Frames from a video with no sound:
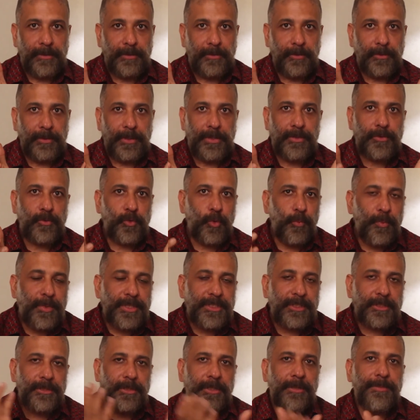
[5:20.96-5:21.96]
So there's so
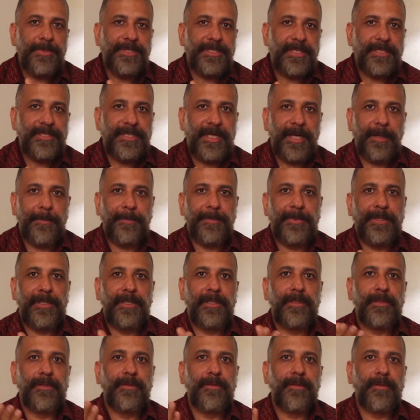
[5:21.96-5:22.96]
much images
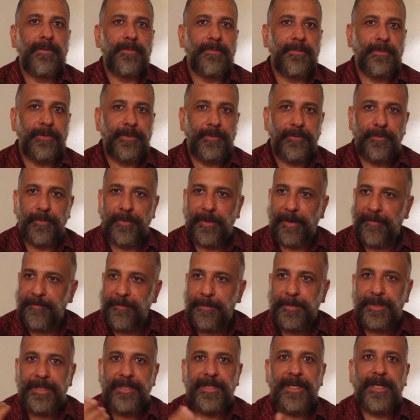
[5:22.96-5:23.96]
happening.
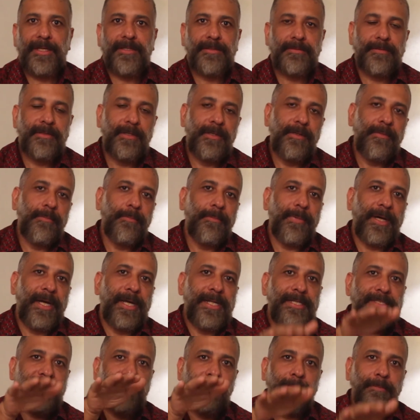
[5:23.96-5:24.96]
Everybody has
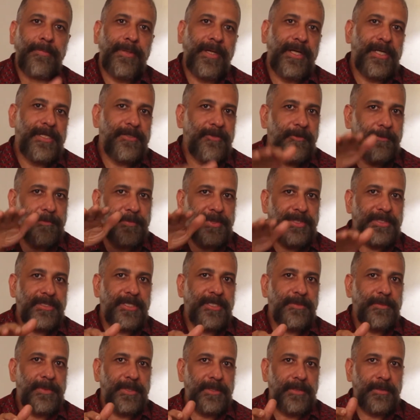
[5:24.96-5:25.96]
piles and piles of
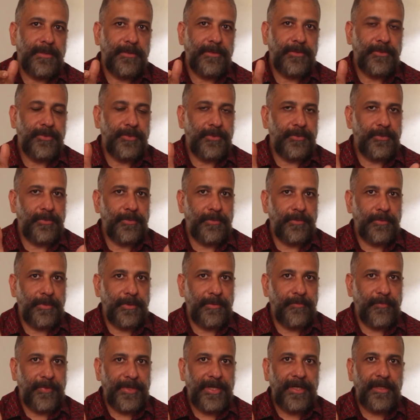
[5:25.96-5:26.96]
pictures, but
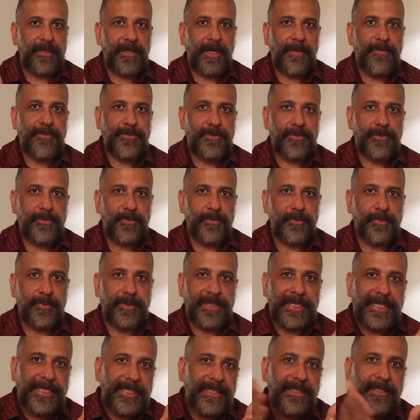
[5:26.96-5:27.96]
when it comes to
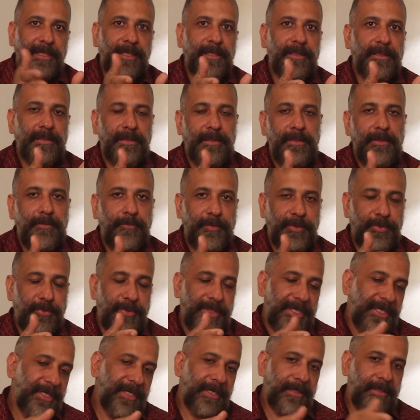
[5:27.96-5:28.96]
needing it, when you
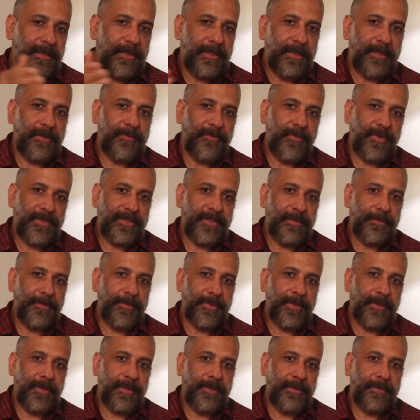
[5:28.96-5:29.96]
need it for
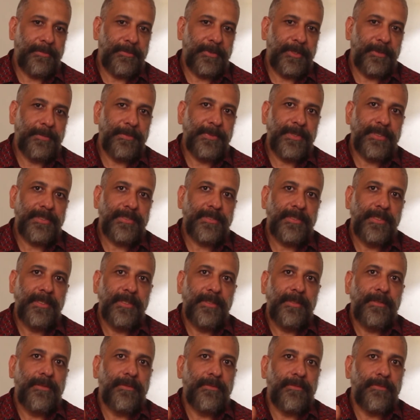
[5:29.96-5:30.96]
some
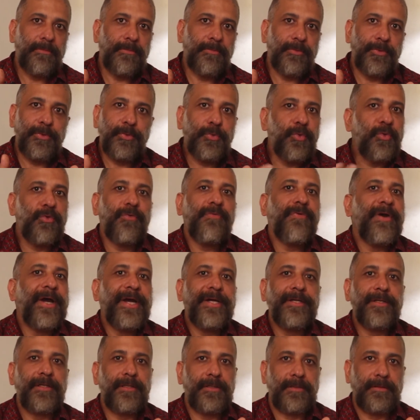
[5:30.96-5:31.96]
purpose, you don't
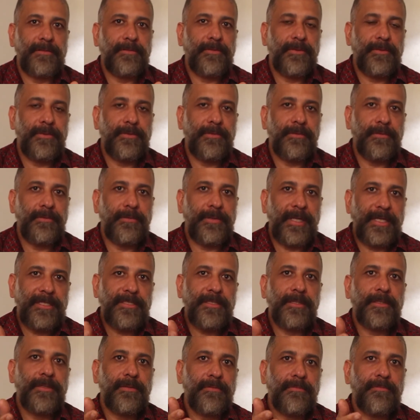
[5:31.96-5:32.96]
find it.
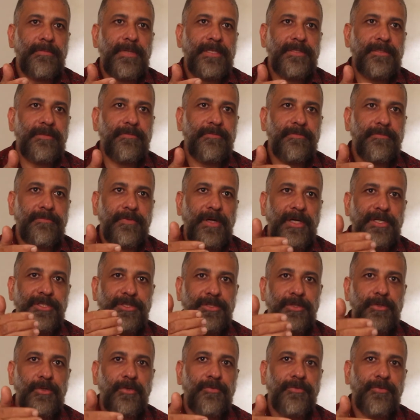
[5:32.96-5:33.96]
So that's a
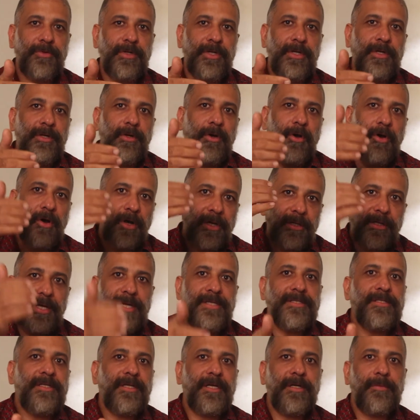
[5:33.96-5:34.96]
function of
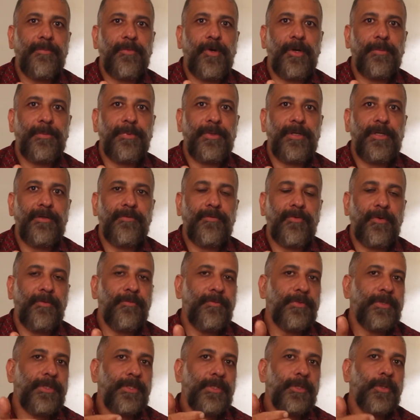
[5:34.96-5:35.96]
organizing it properly
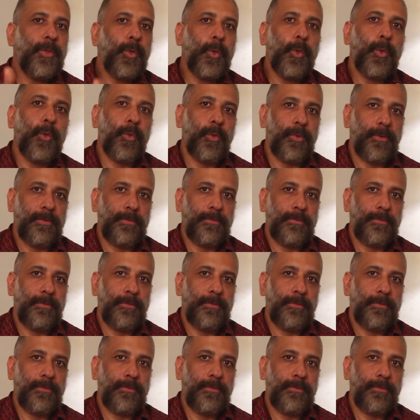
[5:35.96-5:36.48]
from word go.